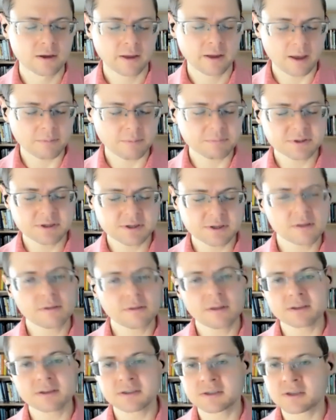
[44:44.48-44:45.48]
empty,
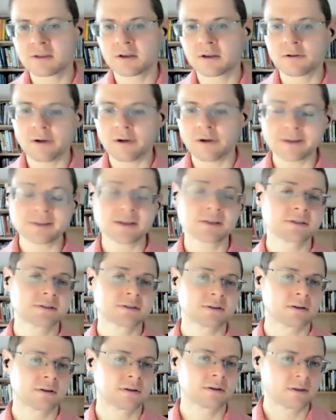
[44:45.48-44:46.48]
they see the grass
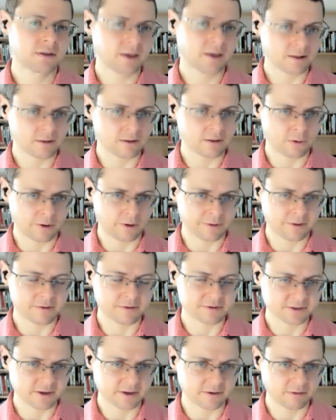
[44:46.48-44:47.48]
as yellow on the
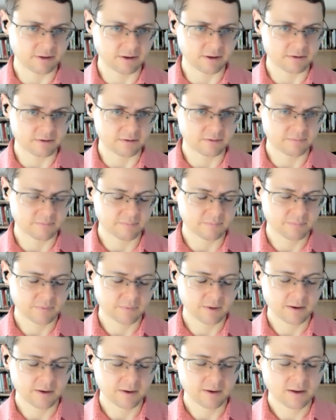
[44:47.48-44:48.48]
other side of the hill.
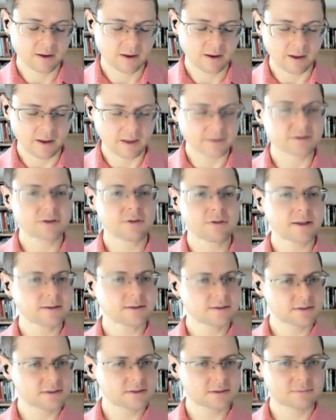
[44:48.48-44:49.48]
And so
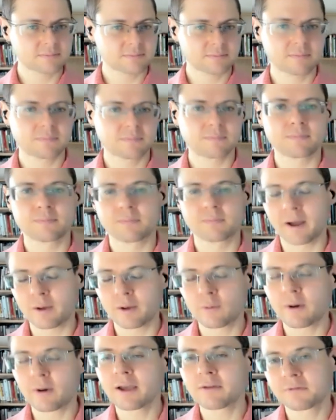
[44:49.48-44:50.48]
that's my
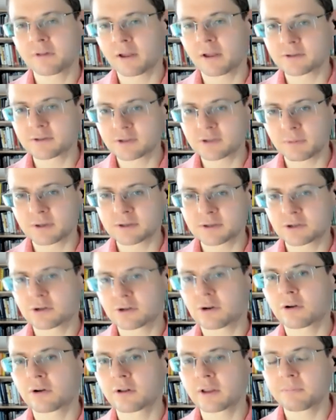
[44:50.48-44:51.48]
wife tends to be
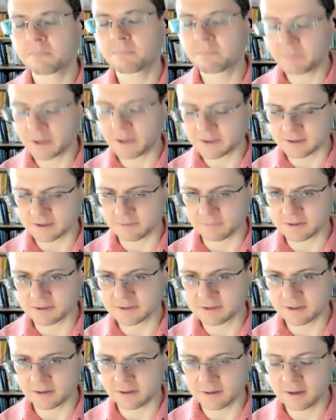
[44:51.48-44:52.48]
strongly
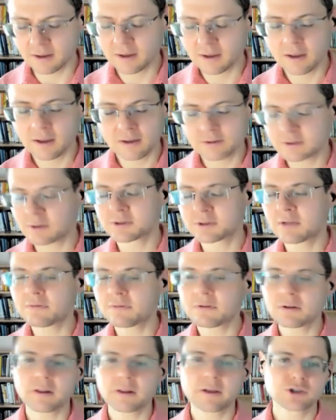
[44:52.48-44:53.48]
pessimistic. So it was
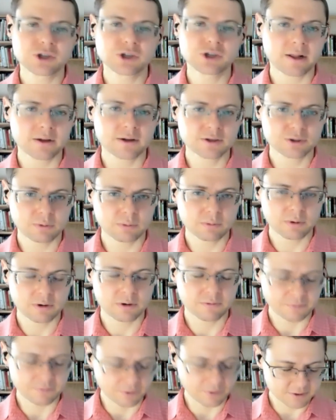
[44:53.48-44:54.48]
definitely a challenge when we were
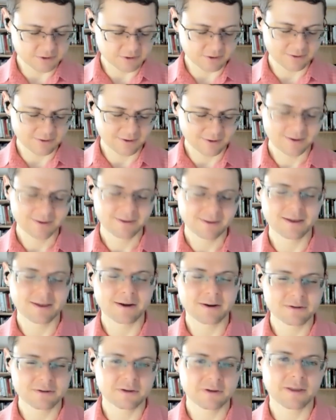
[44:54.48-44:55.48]
first
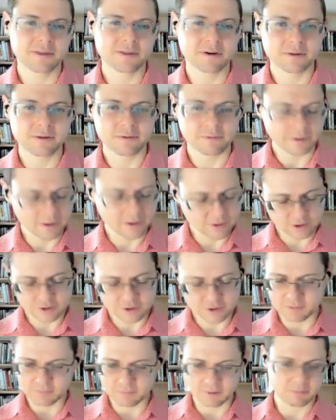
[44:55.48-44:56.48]
getting together in the
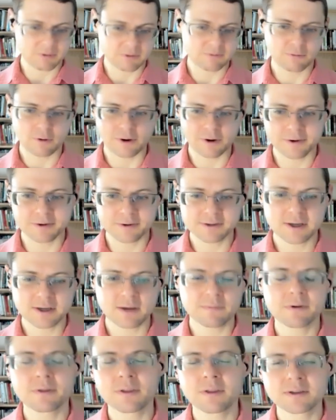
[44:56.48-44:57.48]
relationship. And before I
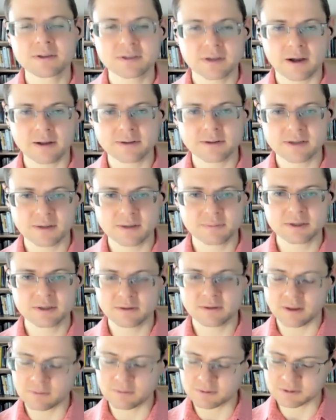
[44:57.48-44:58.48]
discovered these concepts,
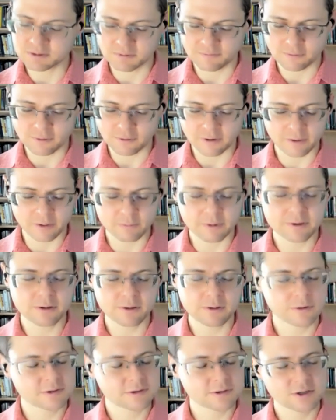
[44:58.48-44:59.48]
that was before I went
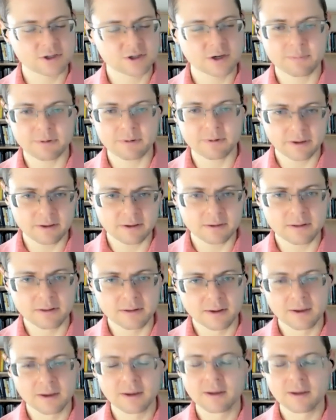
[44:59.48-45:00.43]
to UNC Chapel Hill